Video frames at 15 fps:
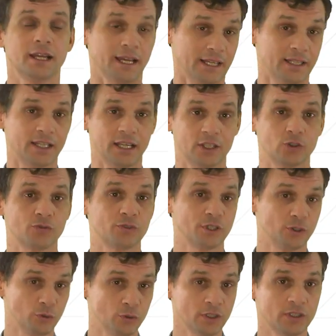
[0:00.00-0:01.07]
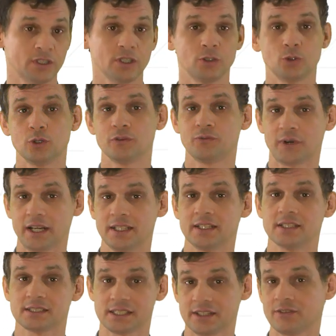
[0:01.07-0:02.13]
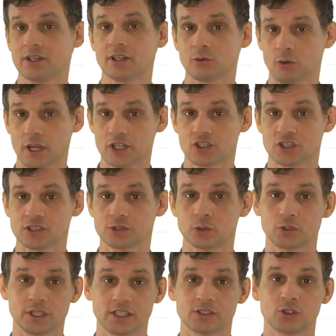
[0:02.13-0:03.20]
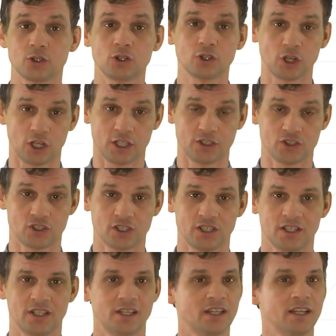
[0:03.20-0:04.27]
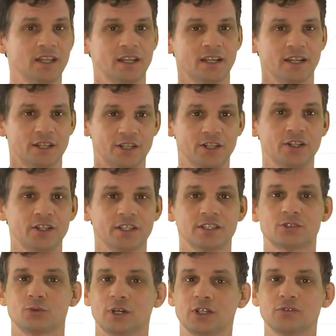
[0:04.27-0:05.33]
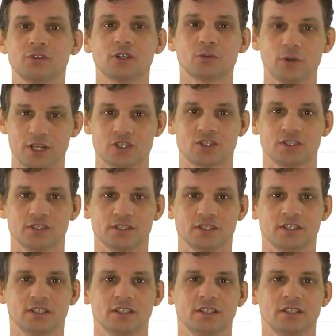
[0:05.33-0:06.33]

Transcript: At the end of the unit, you will find several questions to test your knowledge. Here is one of the questions.